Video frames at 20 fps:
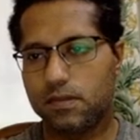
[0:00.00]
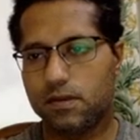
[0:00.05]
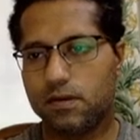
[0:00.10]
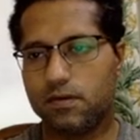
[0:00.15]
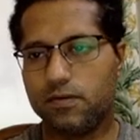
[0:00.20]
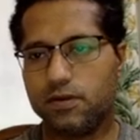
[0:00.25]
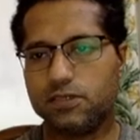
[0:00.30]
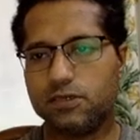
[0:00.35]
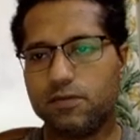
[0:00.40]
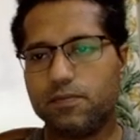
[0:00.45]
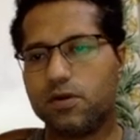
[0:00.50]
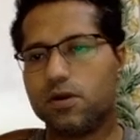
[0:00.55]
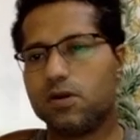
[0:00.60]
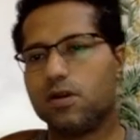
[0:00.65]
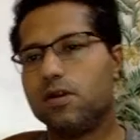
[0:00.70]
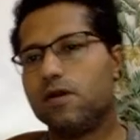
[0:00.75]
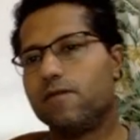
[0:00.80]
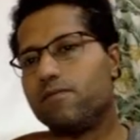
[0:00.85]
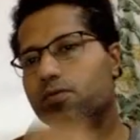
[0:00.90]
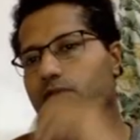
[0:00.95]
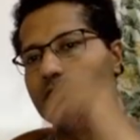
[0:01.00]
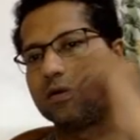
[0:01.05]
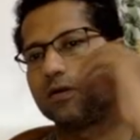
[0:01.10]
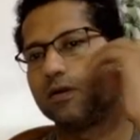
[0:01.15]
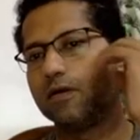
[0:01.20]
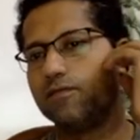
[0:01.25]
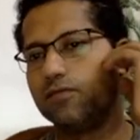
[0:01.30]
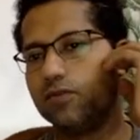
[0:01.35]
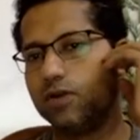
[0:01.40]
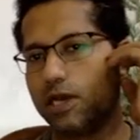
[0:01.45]
Reciprocal of
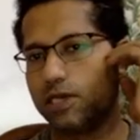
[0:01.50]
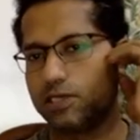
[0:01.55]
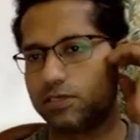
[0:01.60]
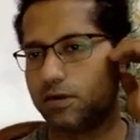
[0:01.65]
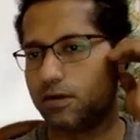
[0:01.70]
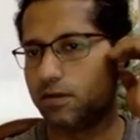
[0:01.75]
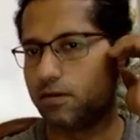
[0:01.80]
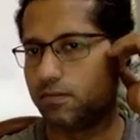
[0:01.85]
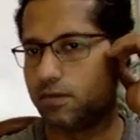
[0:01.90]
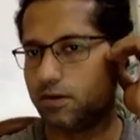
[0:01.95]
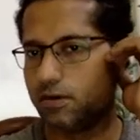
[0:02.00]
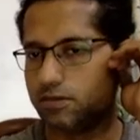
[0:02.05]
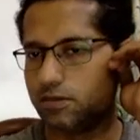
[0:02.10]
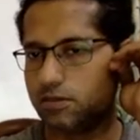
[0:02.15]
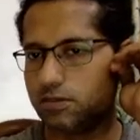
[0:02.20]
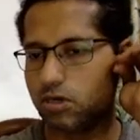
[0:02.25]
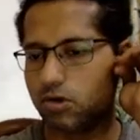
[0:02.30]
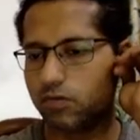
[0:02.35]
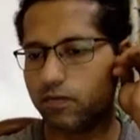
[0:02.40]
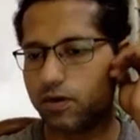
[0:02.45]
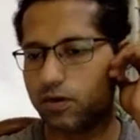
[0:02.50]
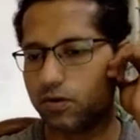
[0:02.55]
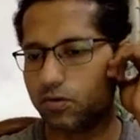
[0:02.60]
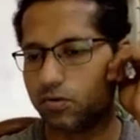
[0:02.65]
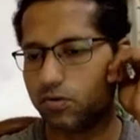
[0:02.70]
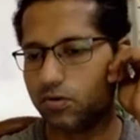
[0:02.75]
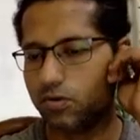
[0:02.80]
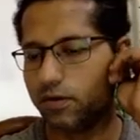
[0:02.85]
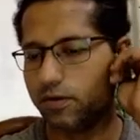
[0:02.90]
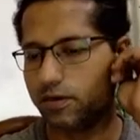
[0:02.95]
product of two rational numbers is equal
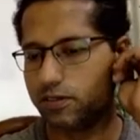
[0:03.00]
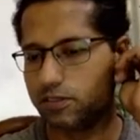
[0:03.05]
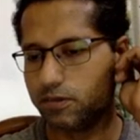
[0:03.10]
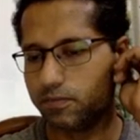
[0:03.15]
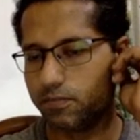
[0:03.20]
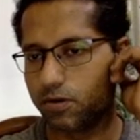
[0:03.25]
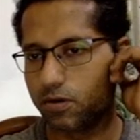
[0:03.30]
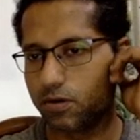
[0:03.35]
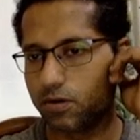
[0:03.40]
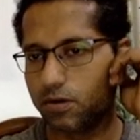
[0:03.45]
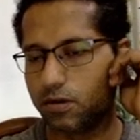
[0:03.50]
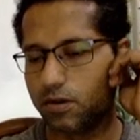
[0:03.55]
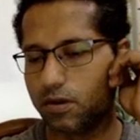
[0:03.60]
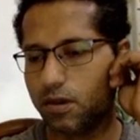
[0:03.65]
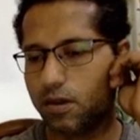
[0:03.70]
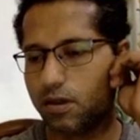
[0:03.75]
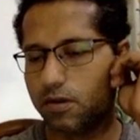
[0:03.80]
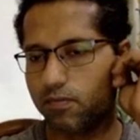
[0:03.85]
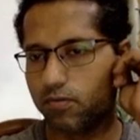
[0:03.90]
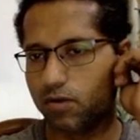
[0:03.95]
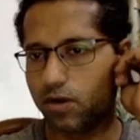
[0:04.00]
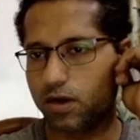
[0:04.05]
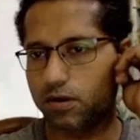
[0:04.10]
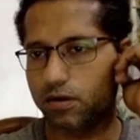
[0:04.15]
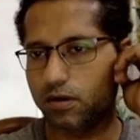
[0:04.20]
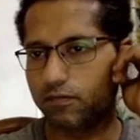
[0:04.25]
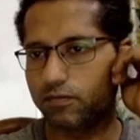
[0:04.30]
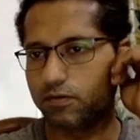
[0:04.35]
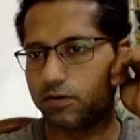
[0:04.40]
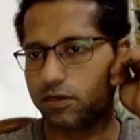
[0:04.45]
to reciprocal
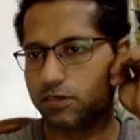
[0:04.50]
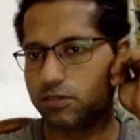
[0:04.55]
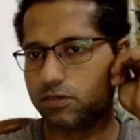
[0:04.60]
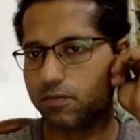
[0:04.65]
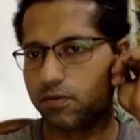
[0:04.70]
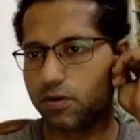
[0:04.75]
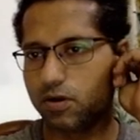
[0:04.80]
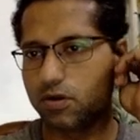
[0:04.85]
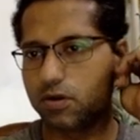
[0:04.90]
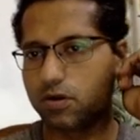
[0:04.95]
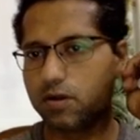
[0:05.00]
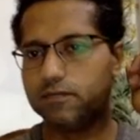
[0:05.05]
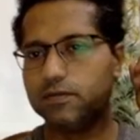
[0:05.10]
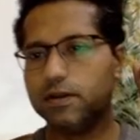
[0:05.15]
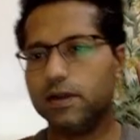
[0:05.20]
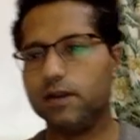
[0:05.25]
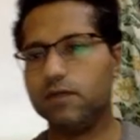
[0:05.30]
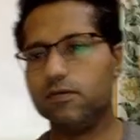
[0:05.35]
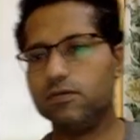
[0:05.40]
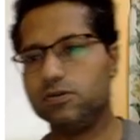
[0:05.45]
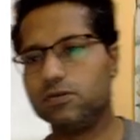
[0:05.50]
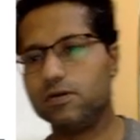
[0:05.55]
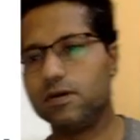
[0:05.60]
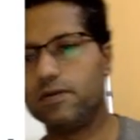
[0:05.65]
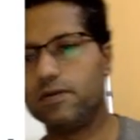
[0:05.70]
product of the reciprocal of the individual